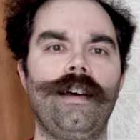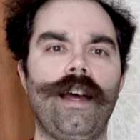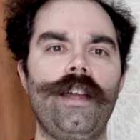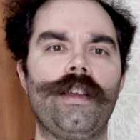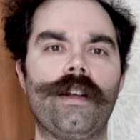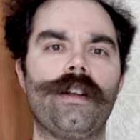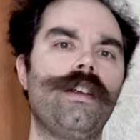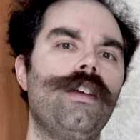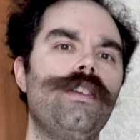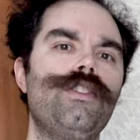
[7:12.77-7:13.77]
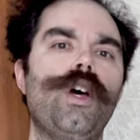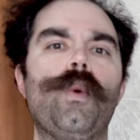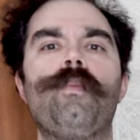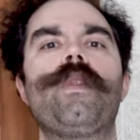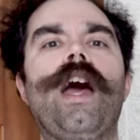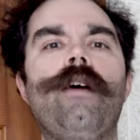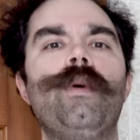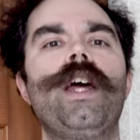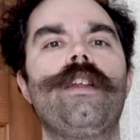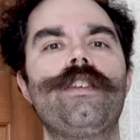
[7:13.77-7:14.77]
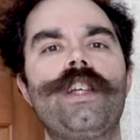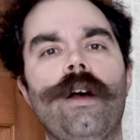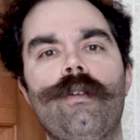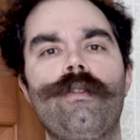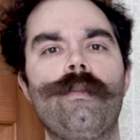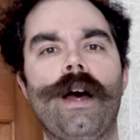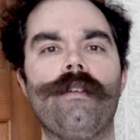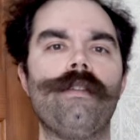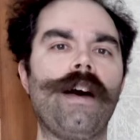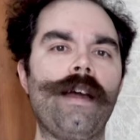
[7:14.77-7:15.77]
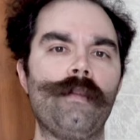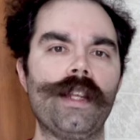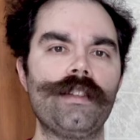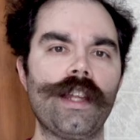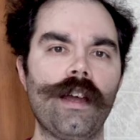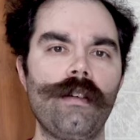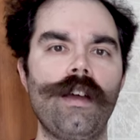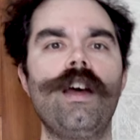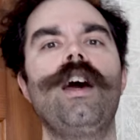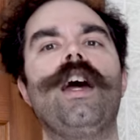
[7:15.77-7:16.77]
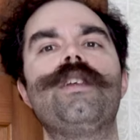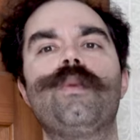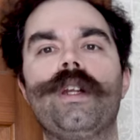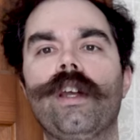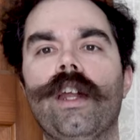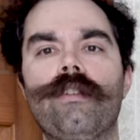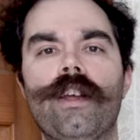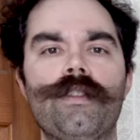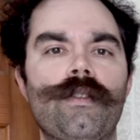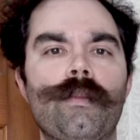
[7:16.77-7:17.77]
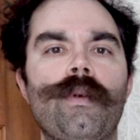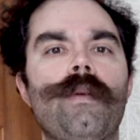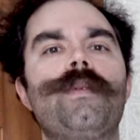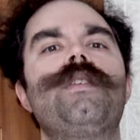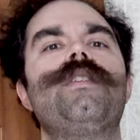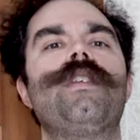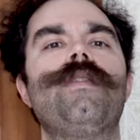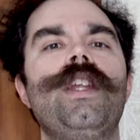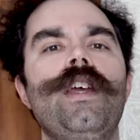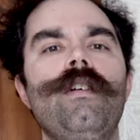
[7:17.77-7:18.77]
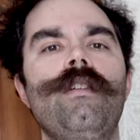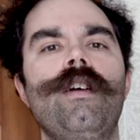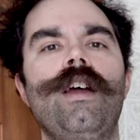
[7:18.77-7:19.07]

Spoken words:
Hi there. So, I've been out of the shower for about 5 minutes now. I just went and got dressed for the purposes of the video.